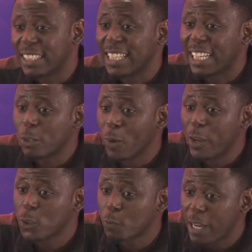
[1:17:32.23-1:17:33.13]
that the
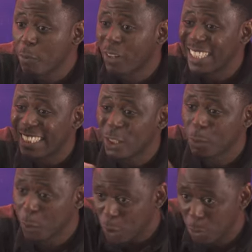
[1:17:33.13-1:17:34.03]
way you spend money
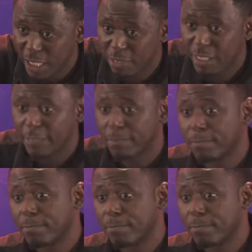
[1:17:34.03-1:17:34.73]
tells me what you believe in.